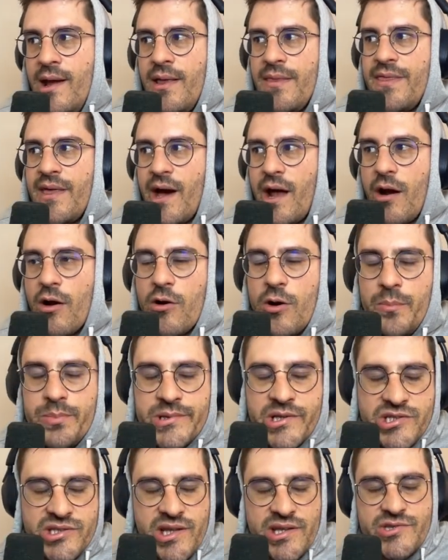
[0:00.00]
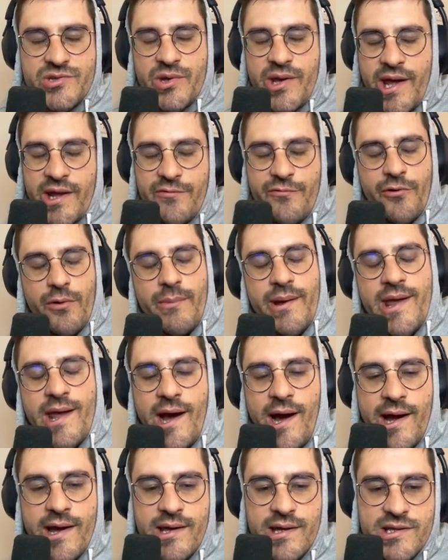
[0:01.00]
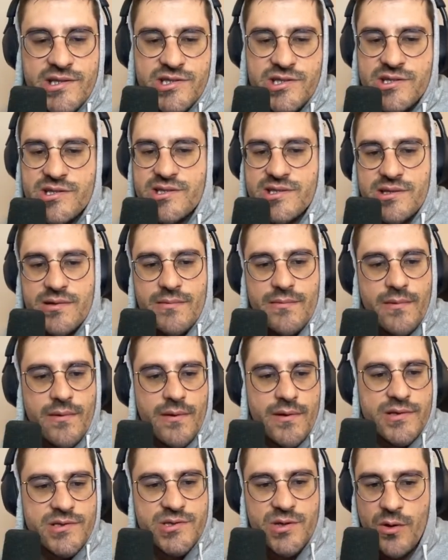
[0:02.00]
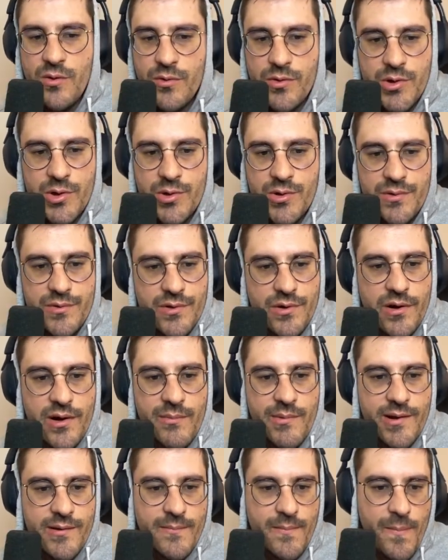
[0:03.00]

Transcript: the auto completion that you get from AI is just so good, you know what I mean?